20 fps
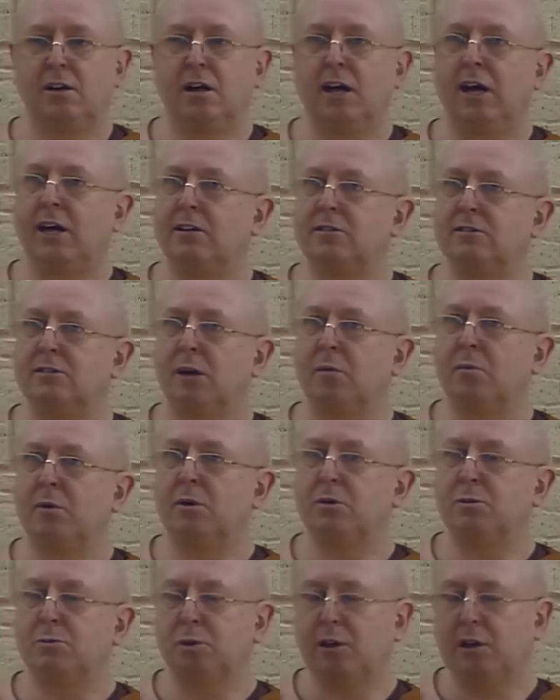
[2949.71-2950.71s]
and somebody
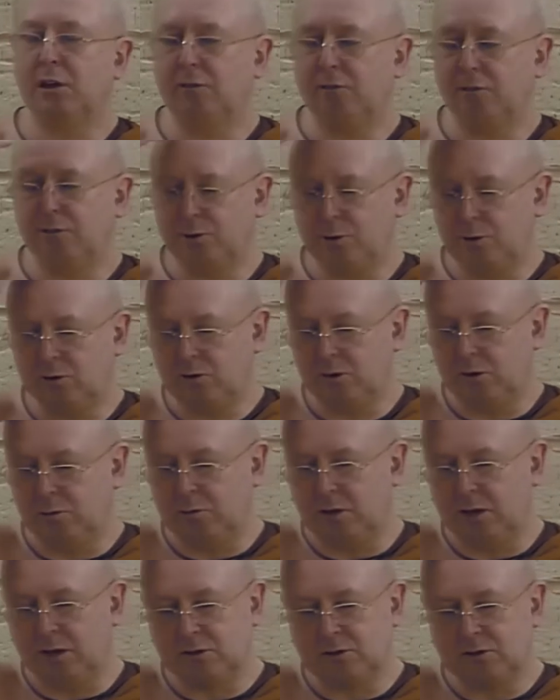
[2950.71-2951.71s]
was bringing food to the
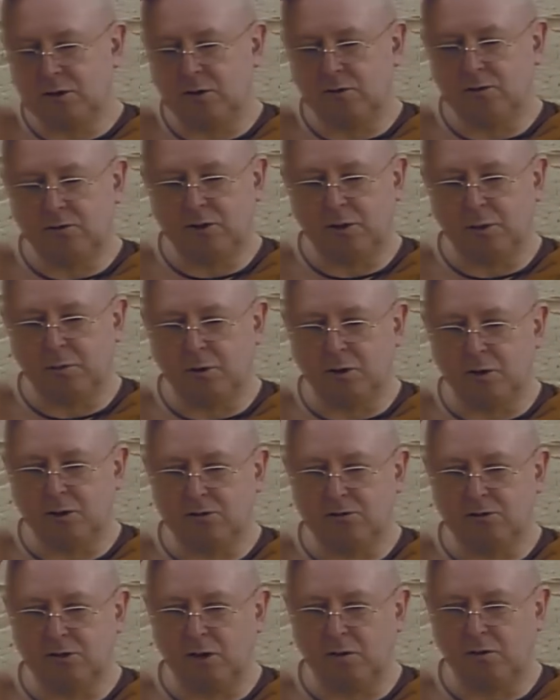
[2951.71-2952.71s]
monks over in the
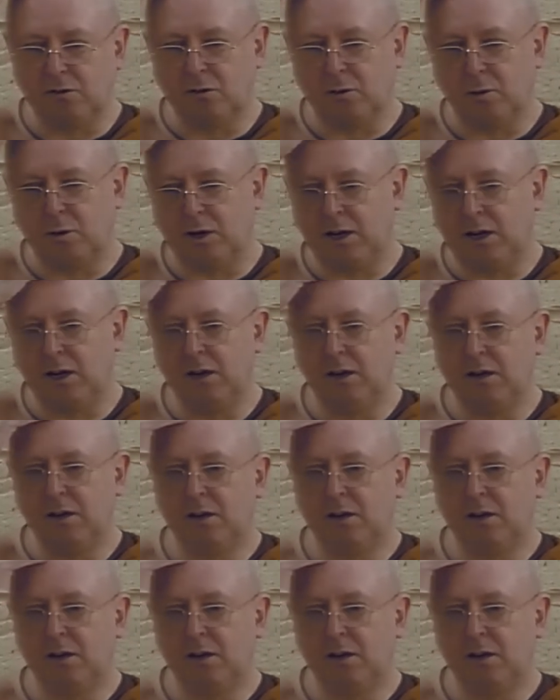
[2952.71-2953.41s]
monastery over the way,